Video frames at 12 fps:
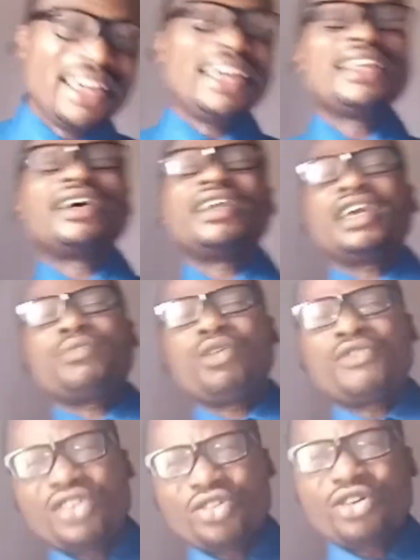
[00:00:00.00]
In the name
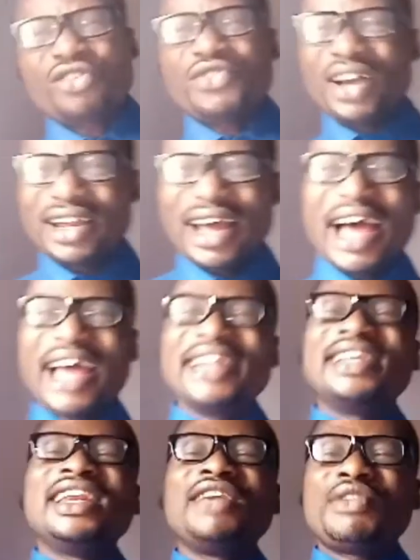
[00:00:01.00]
of Jesus. Father, I
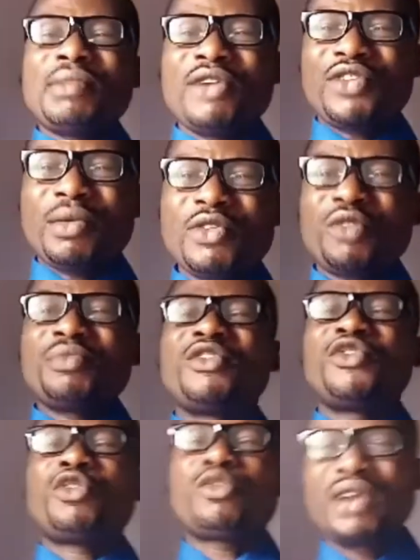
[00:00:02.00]
deliver my family from the
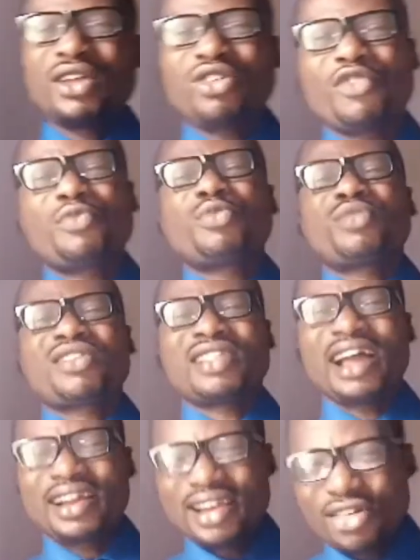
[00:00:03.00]
spirit of
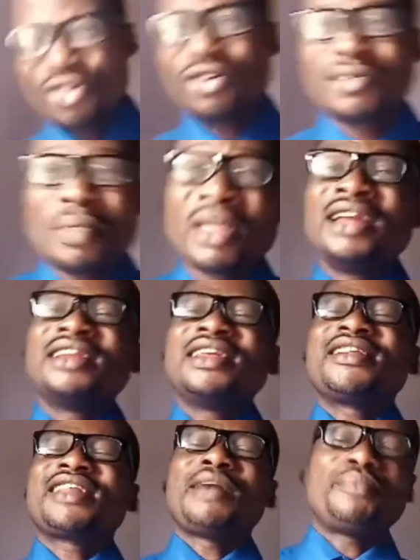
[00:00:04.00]
stagnation,
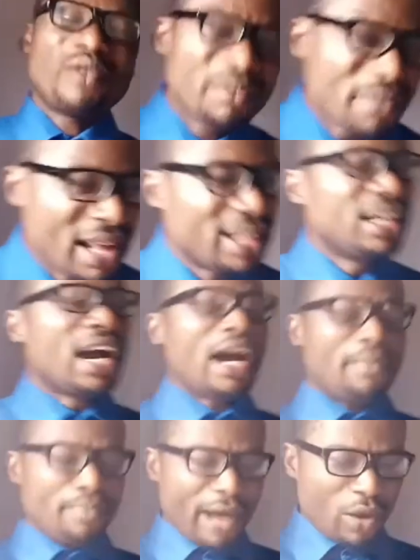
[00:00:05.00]
disappointment,
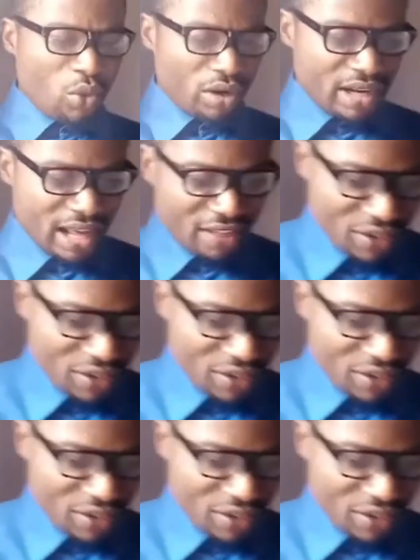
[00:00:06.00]
and backwardness.